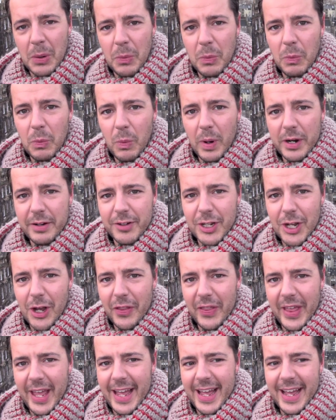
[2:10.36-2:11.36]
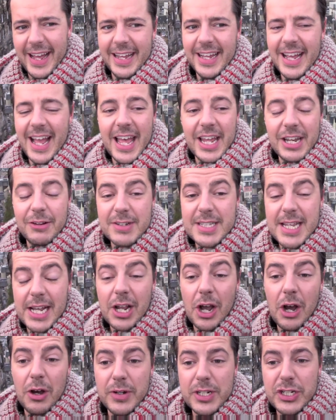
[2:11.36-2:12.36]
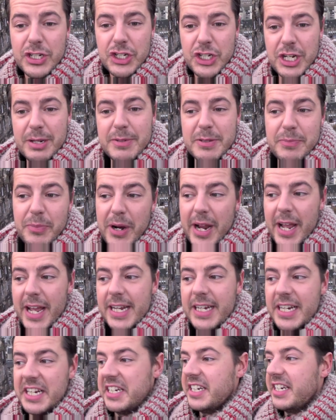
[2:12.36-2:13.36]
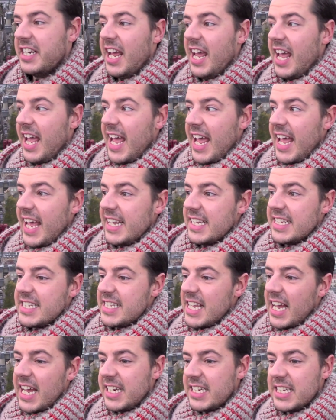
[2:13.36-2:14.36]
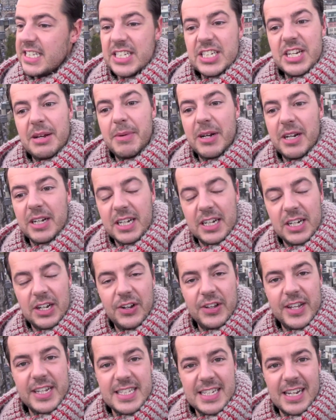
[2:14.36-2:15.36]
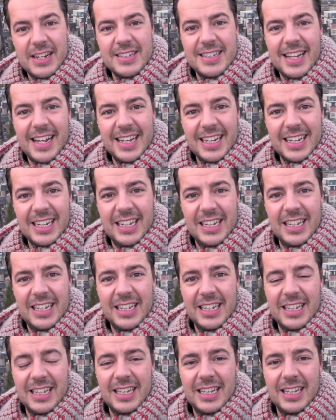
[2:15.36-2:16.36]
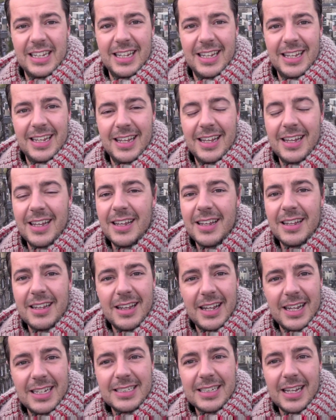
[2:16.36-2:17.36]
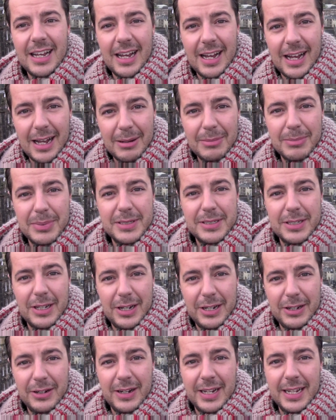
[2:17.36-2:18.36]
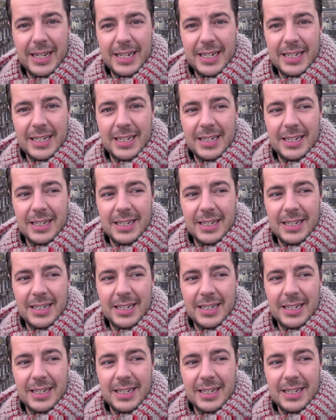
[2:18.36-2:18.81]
what have you got there? He was like, oh, it's sheep's brain and inside a stomach and all of this. And I was like, that is absolutely